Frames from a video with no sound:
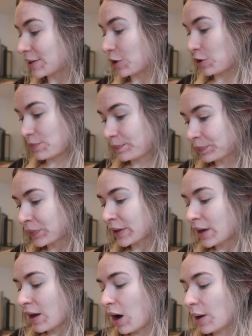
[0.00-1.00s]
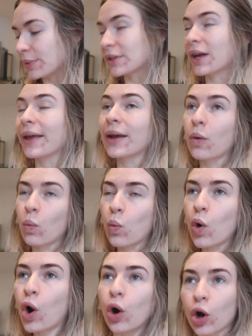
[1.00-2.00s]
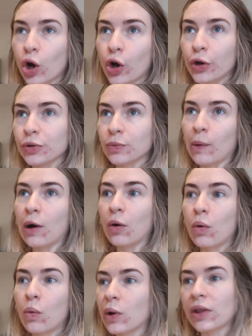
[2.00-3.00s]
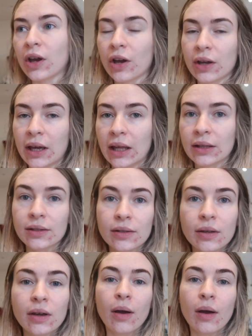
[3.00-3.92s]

so I was like, what goes well with gherkins?